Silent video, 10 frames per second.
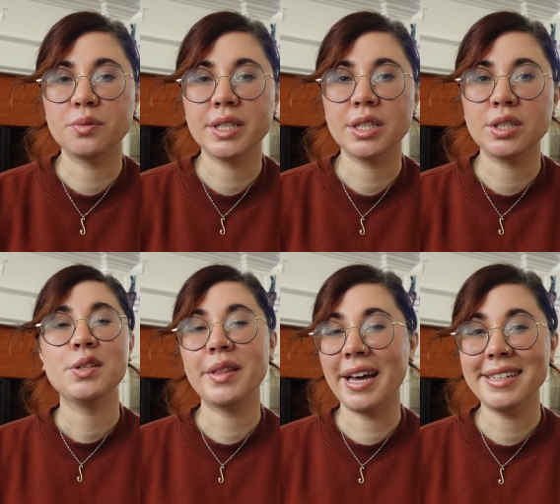the Wind,
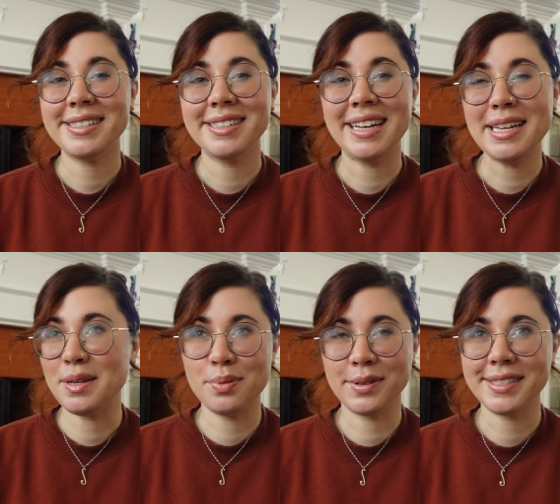so that isn't any
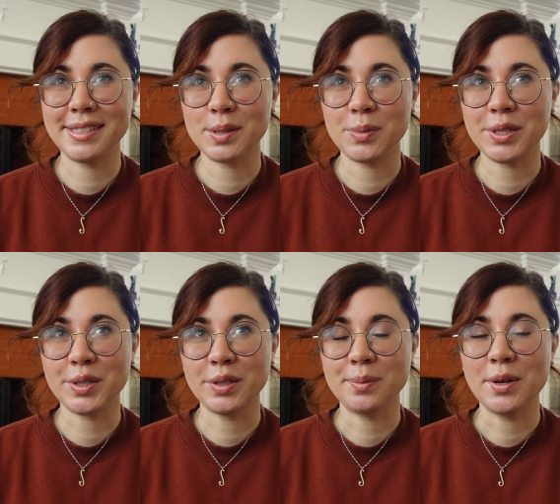points at this
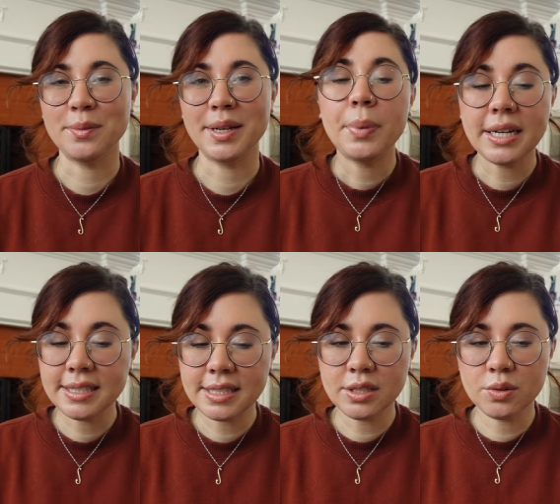particular moment, but I
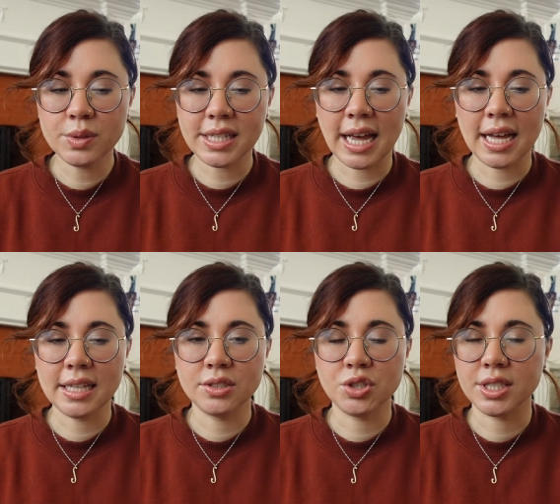still was
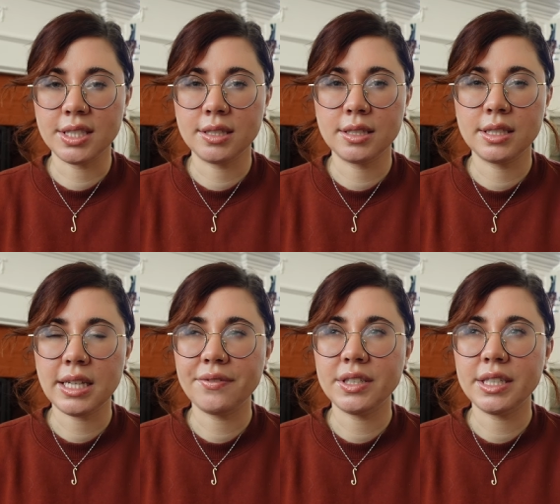at just
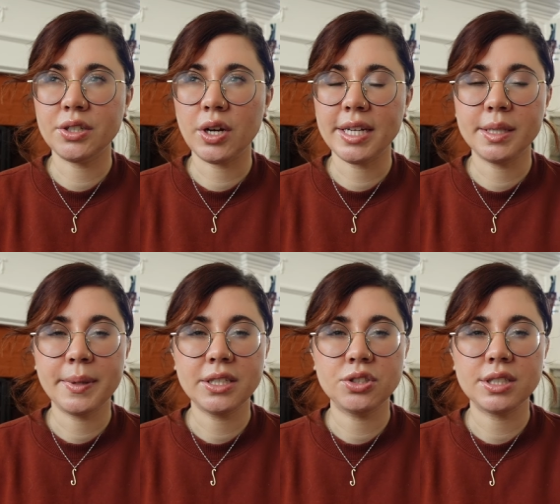70 or 80
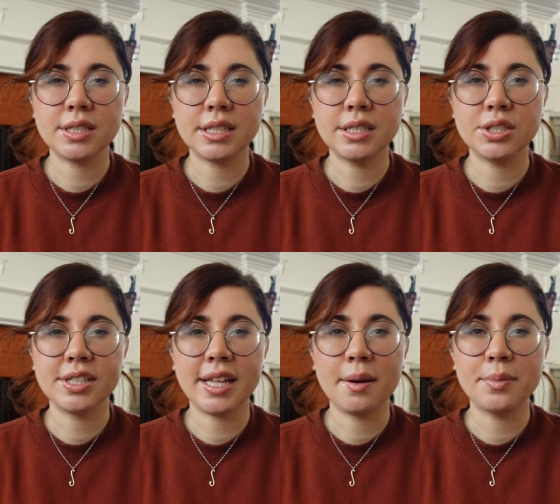pages into
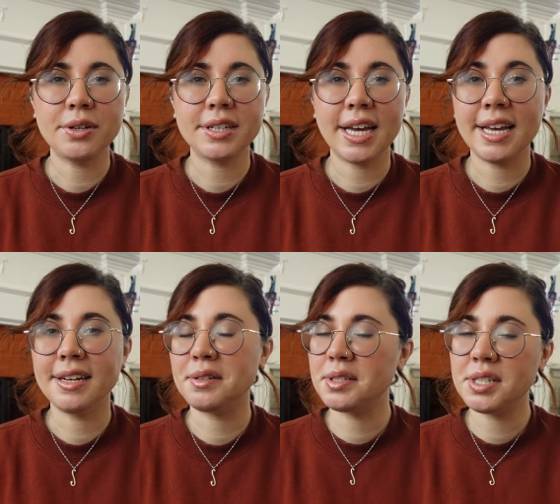that book
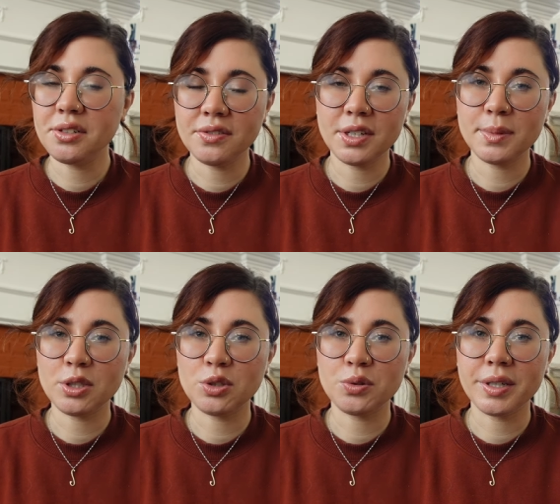and still very much
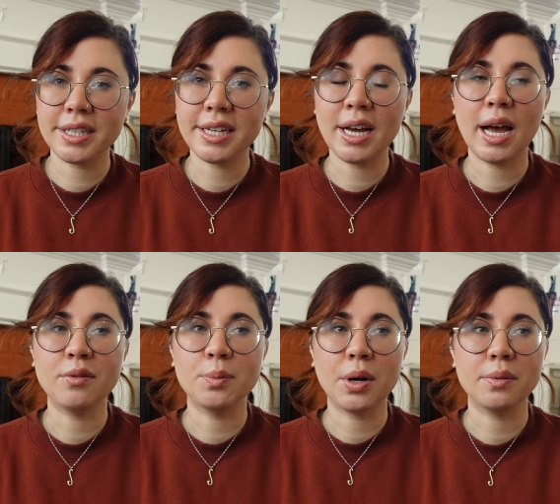enjoying it. I
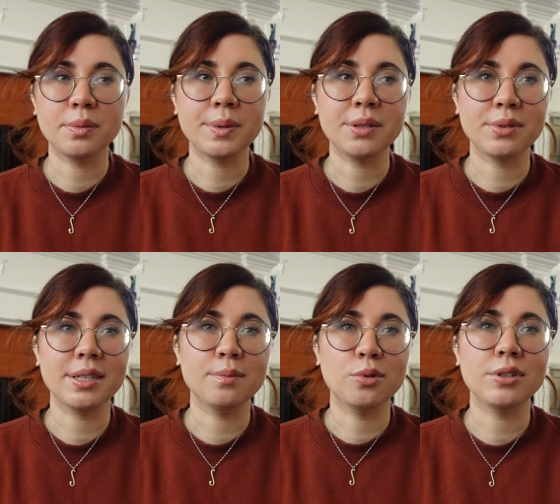will probably
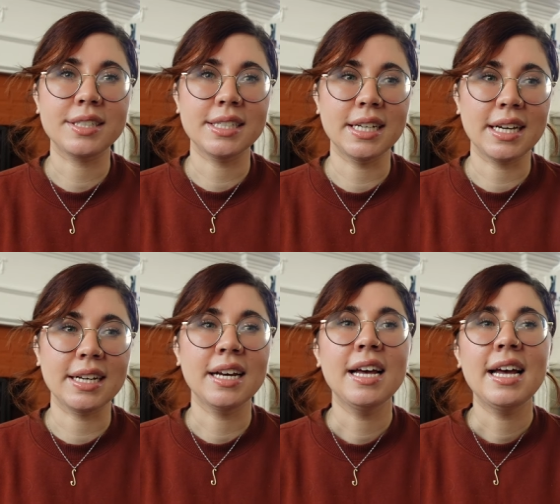read more
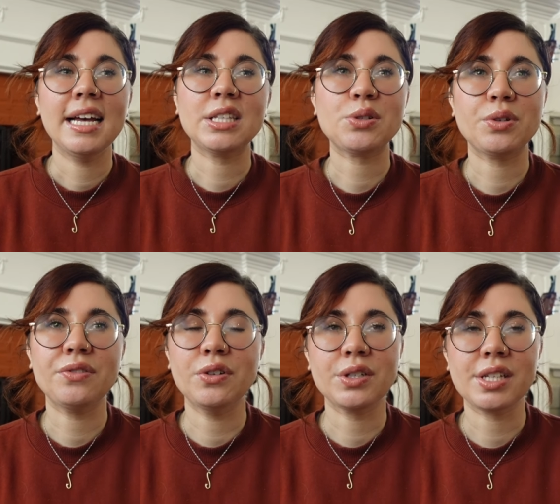today and sort of
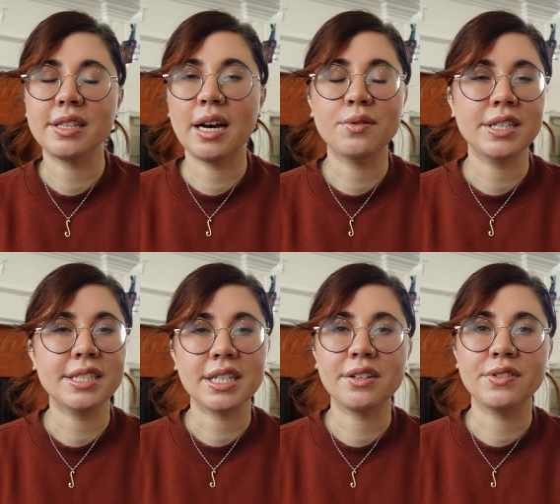focus on that one
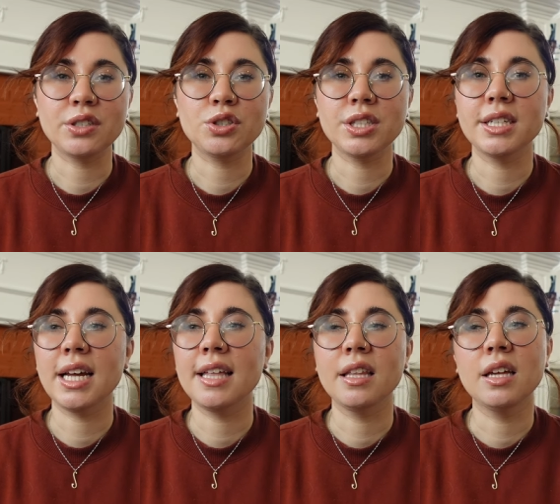until I finish it and